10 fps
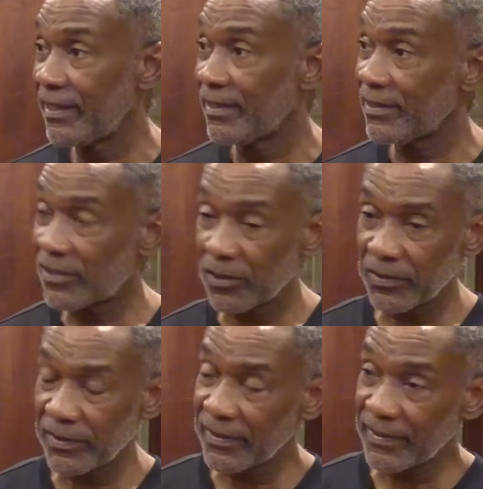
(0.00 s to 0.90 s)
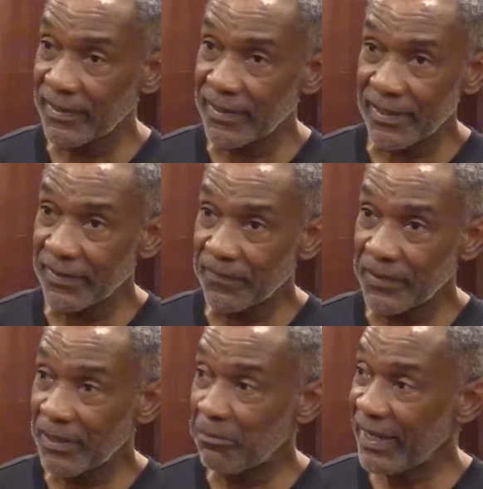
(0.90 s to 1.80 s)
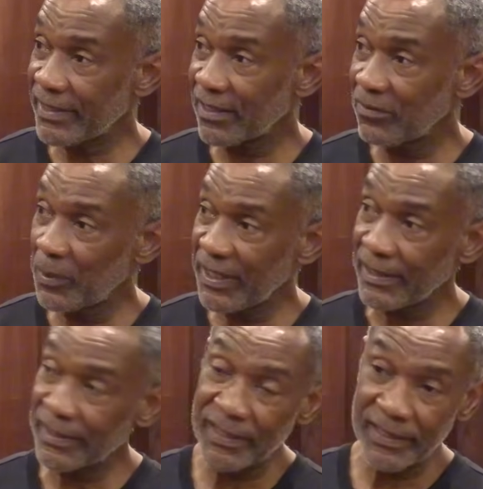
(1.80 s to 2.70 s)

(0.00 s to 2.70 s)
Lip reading: So with the best of wills,